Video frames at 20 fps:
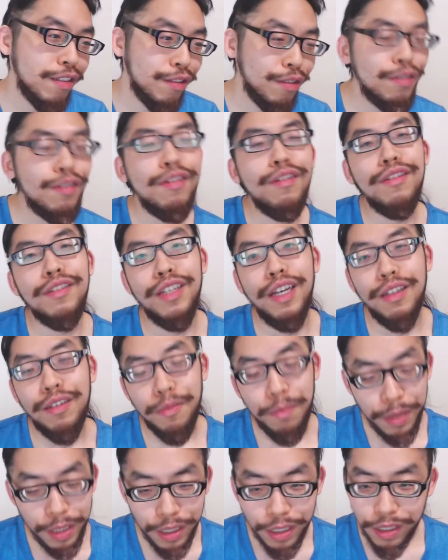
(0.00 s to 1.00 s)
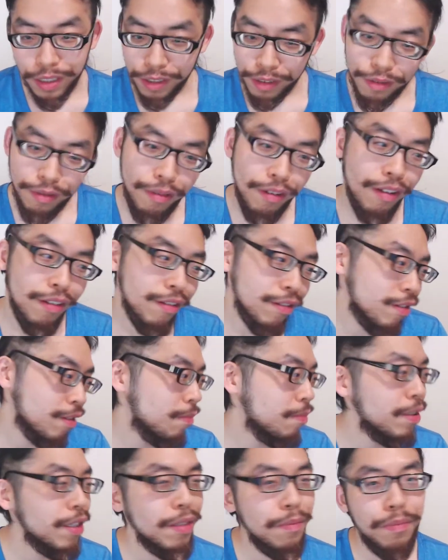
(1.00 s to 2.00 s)
turns out to be a Skrull or
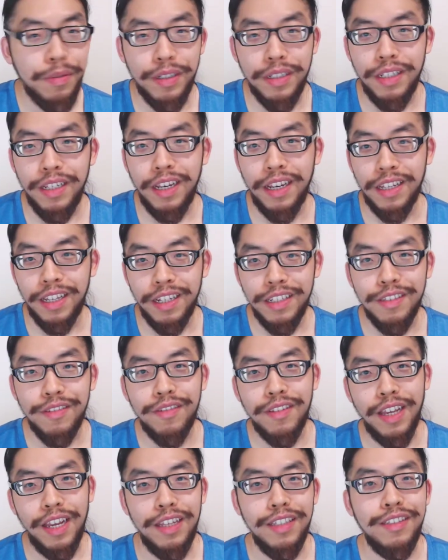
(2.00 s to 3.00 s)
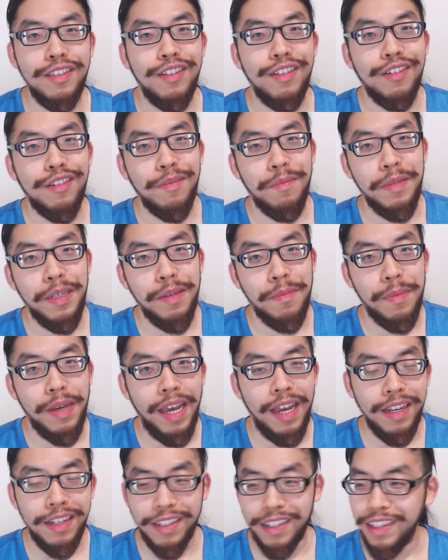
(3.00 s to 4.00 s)
something, but yeah, that took me
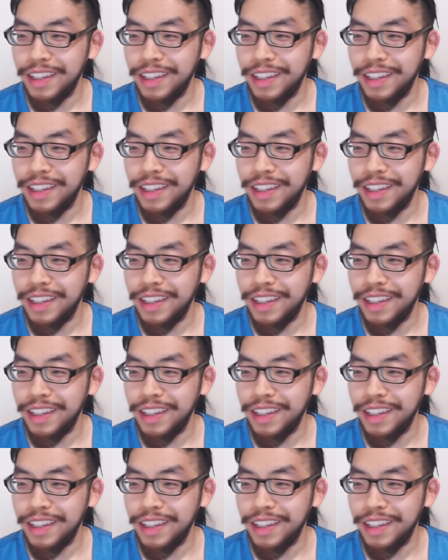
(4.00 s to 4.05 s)
back.